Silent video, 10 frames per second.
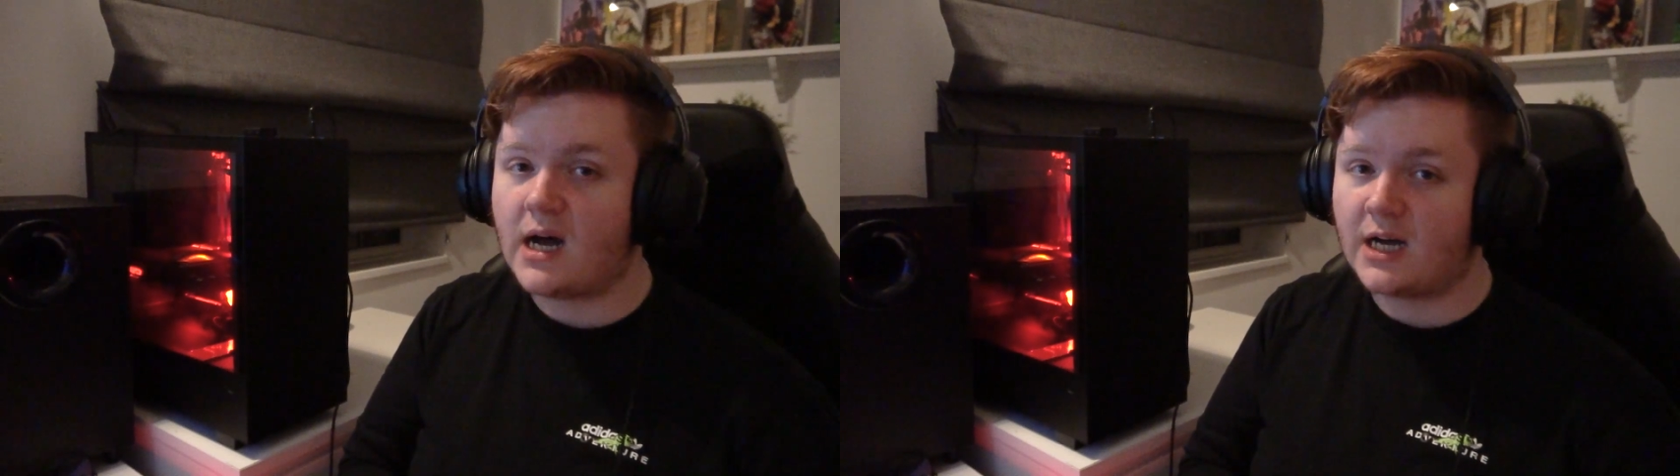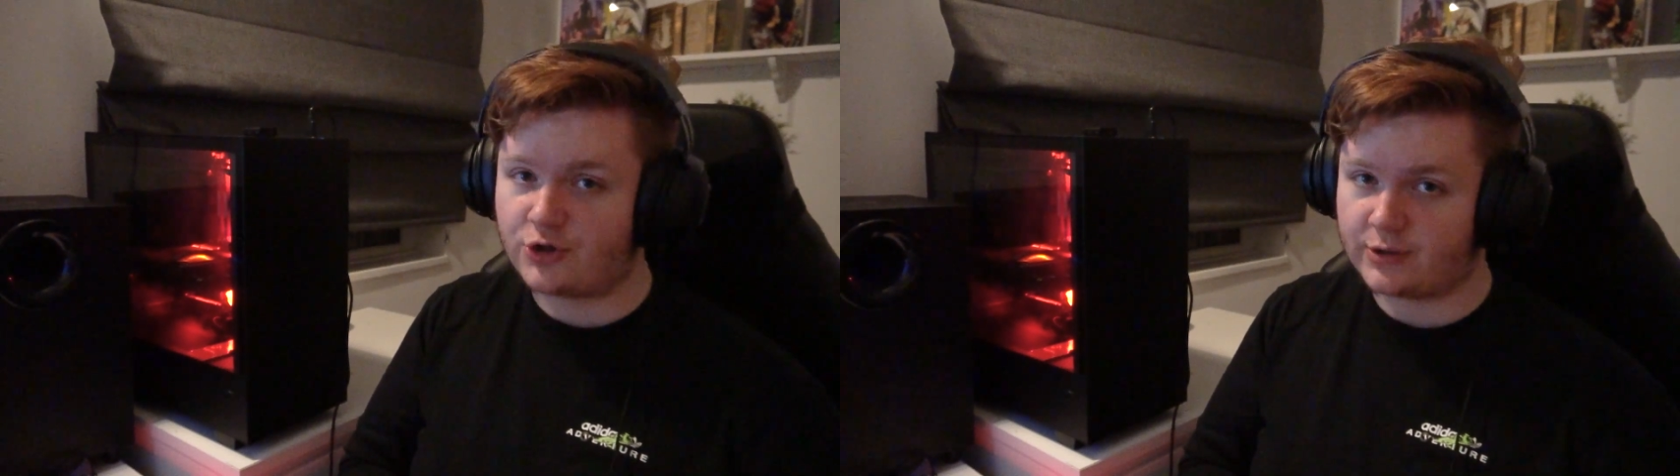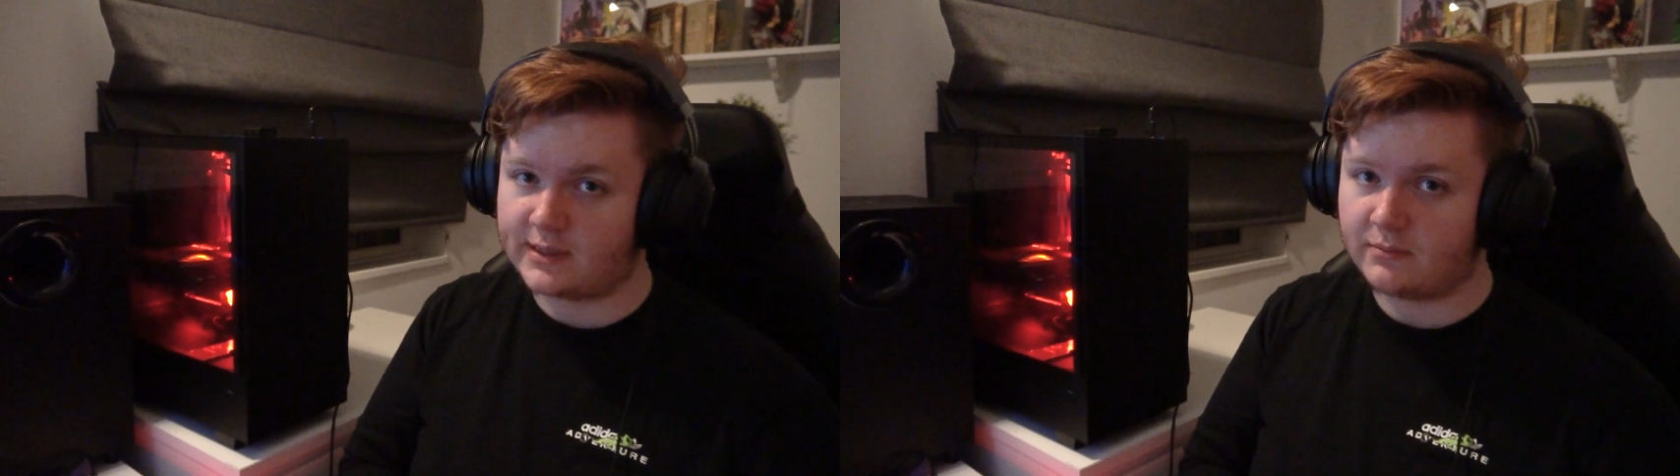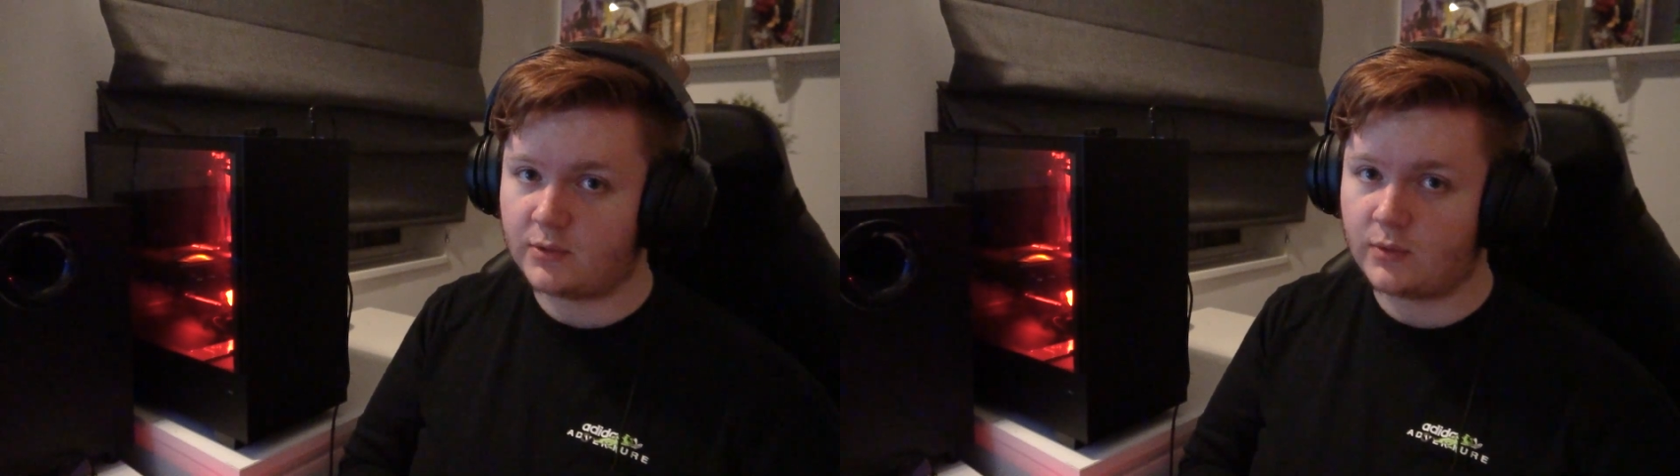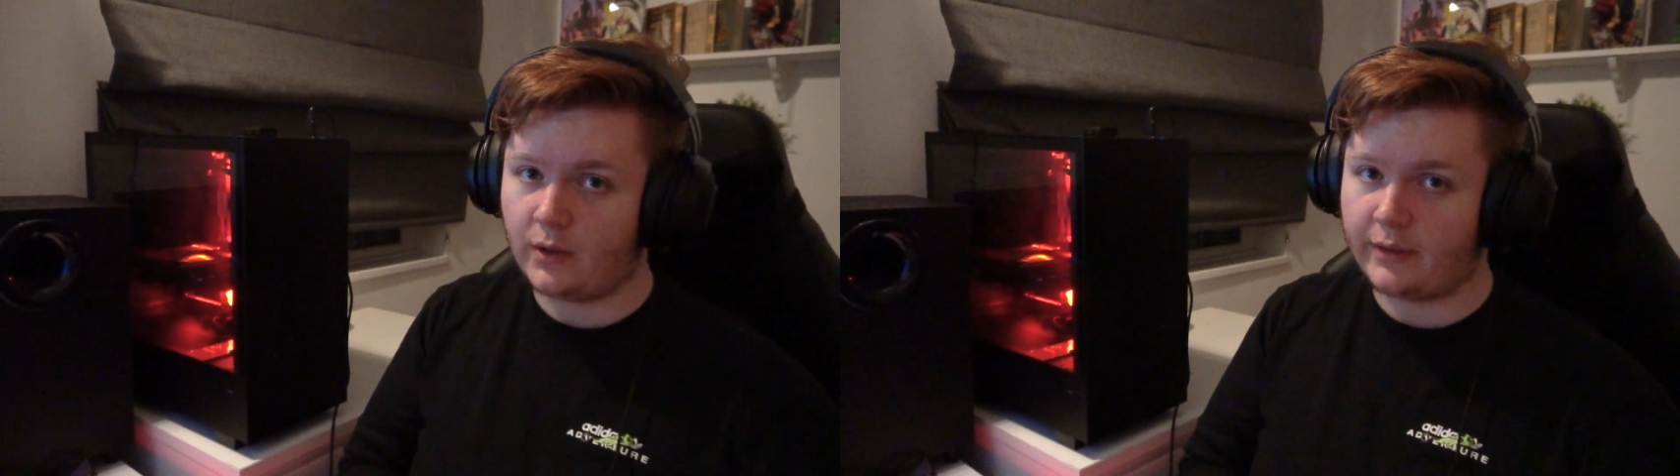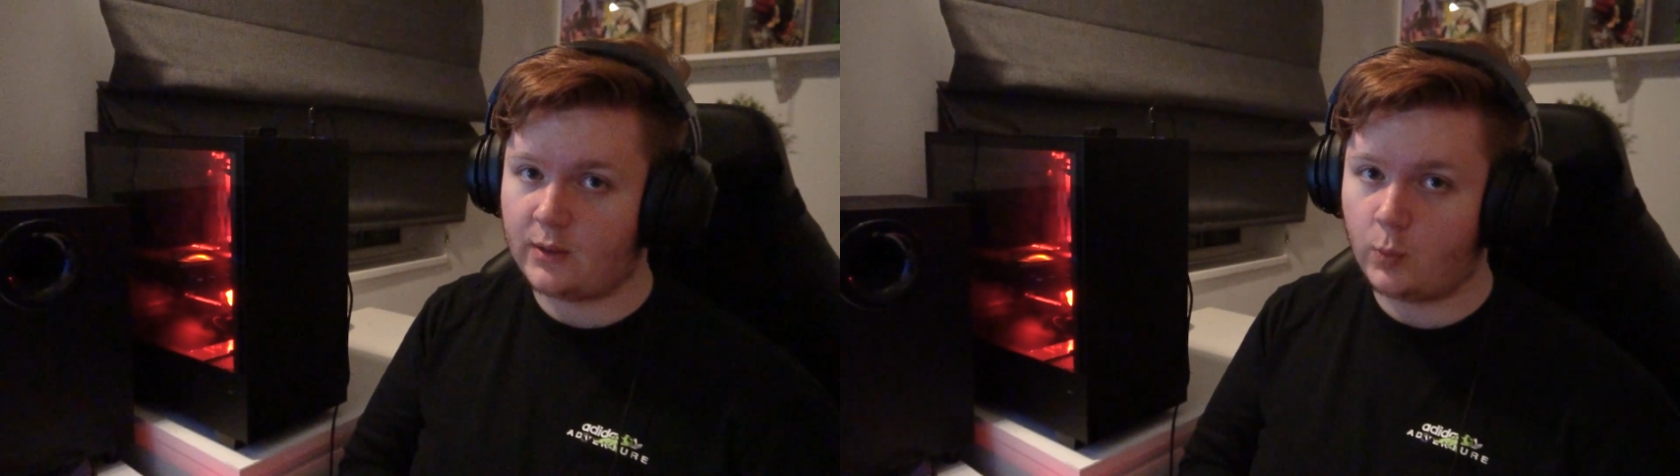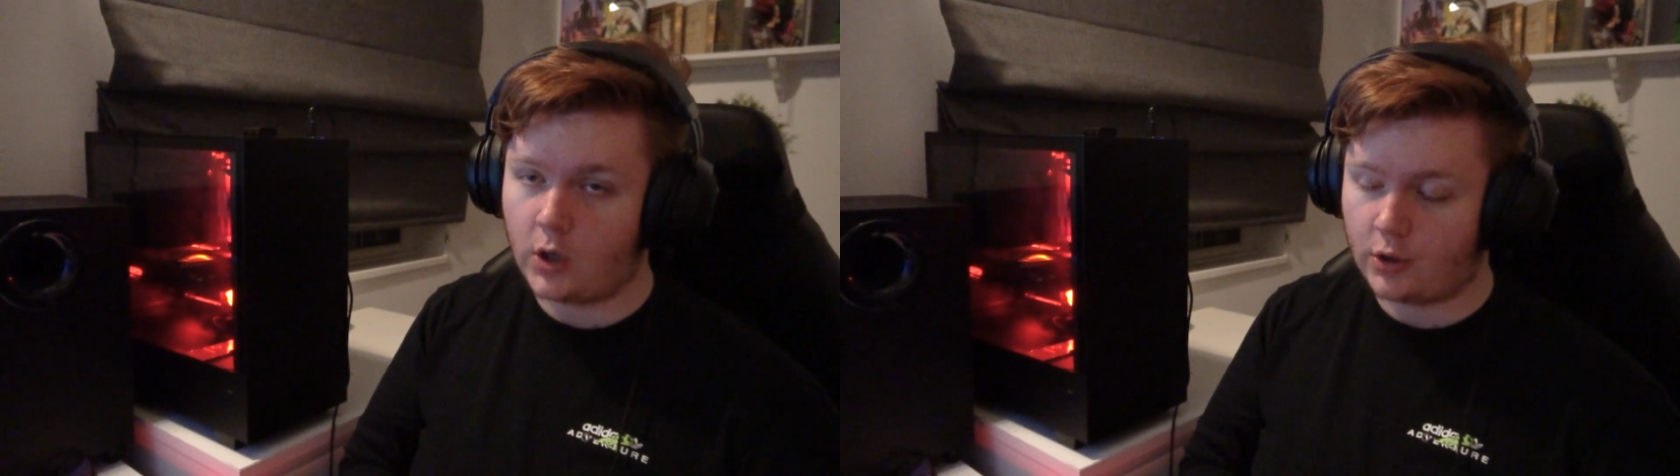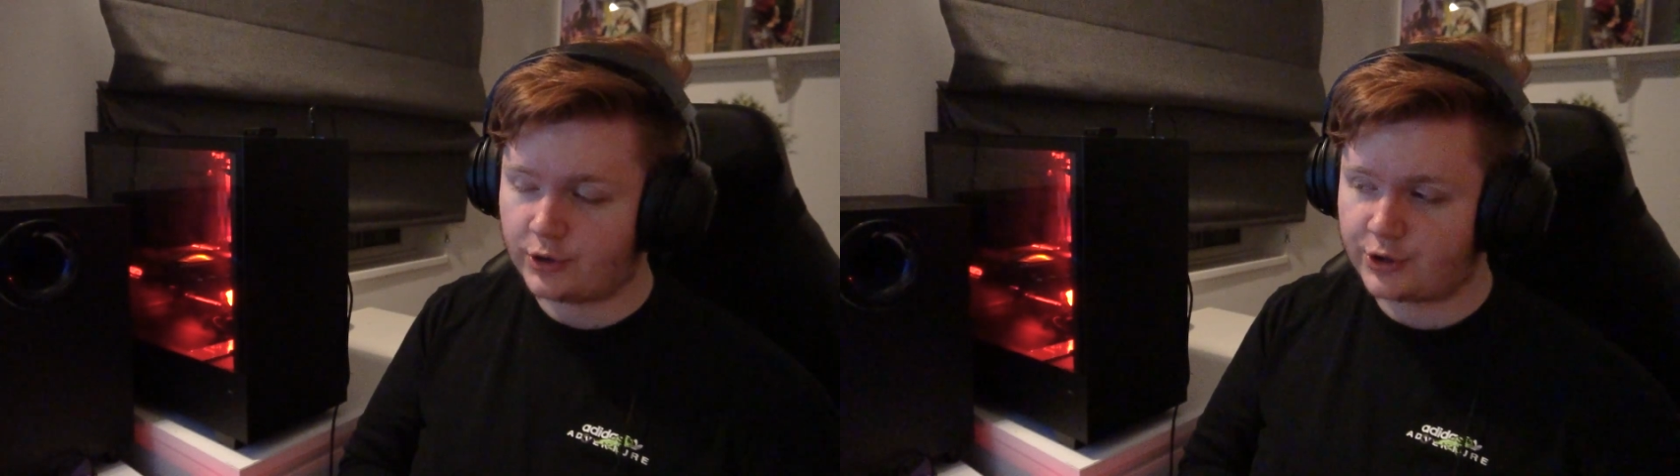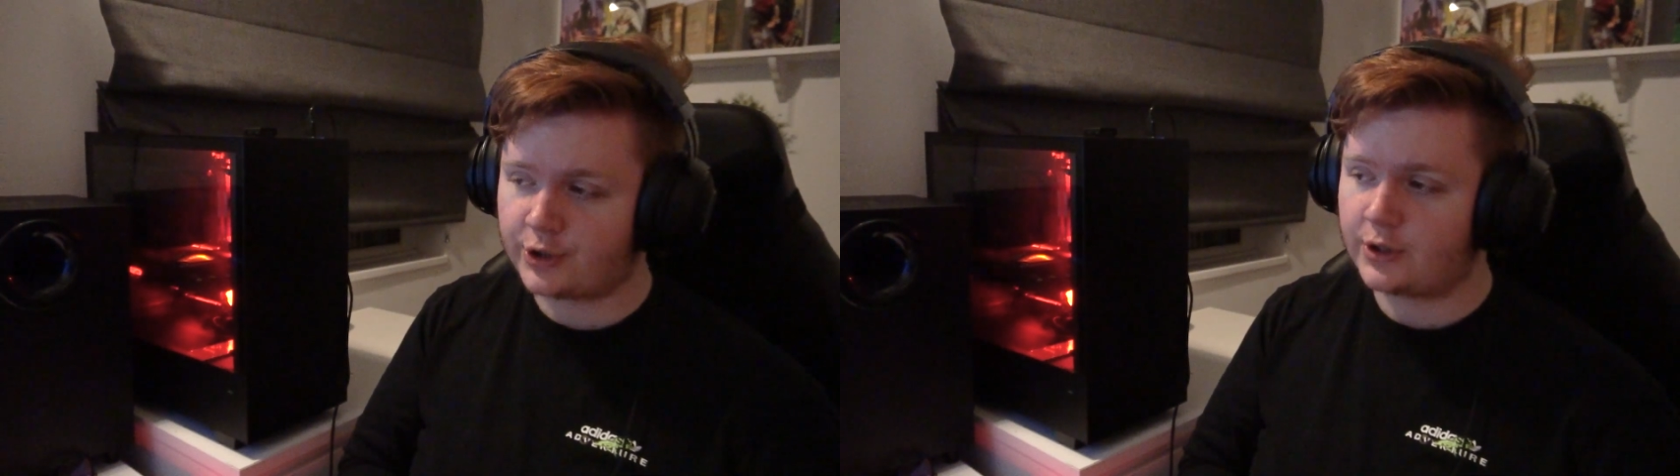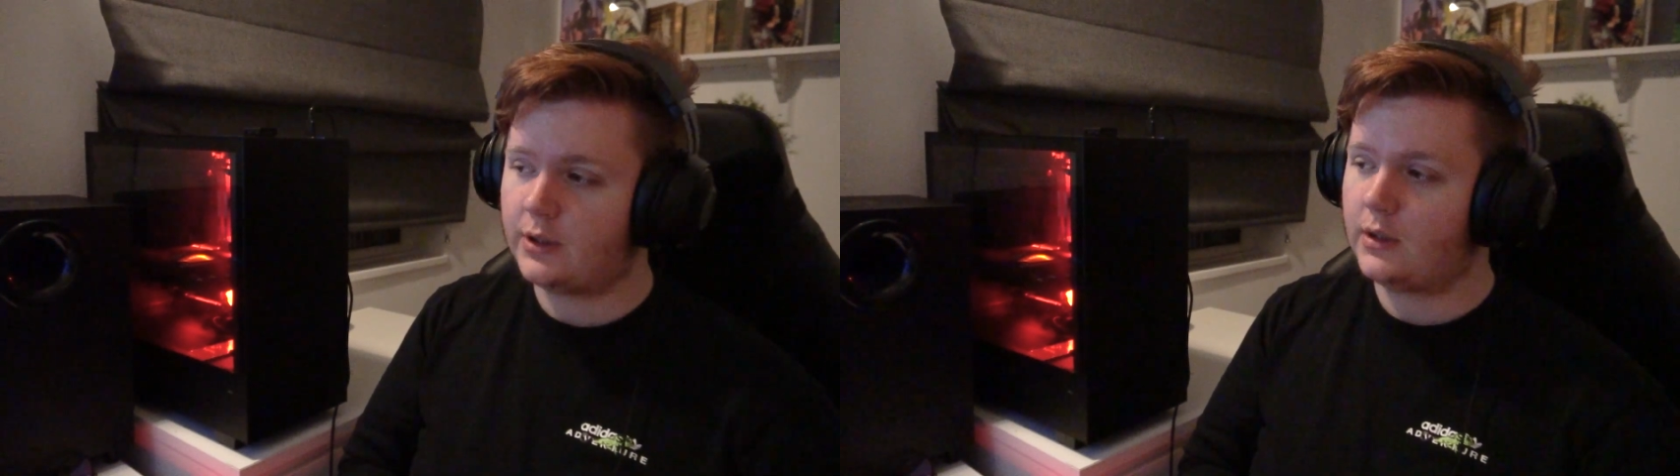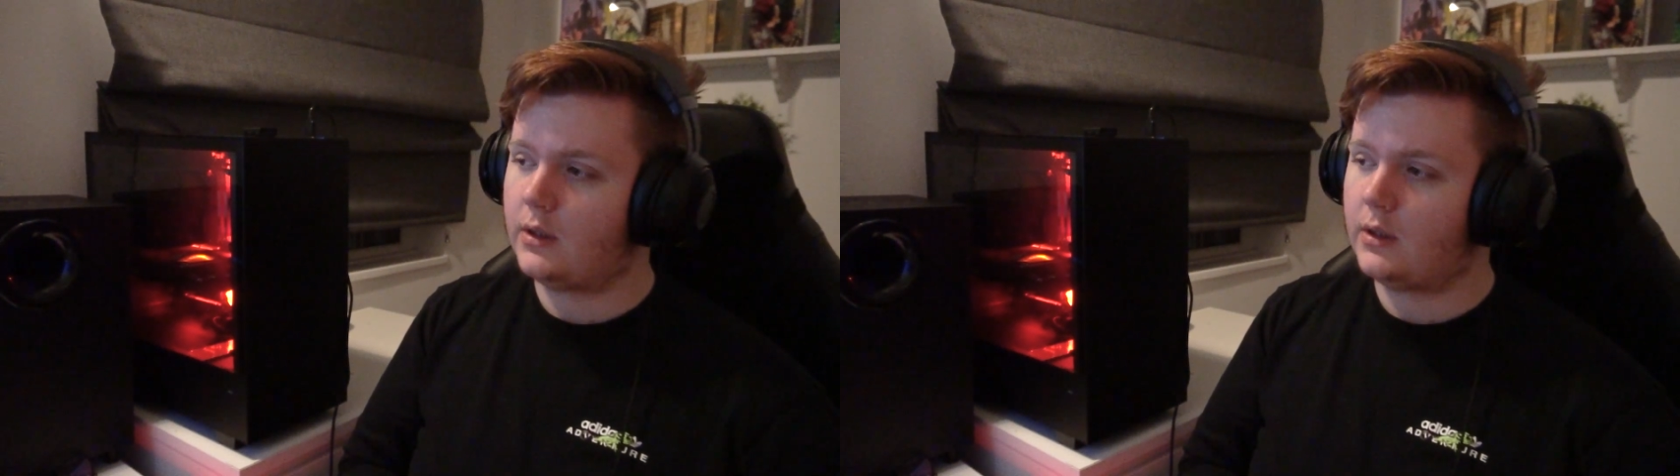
Hydra symbol on the watch.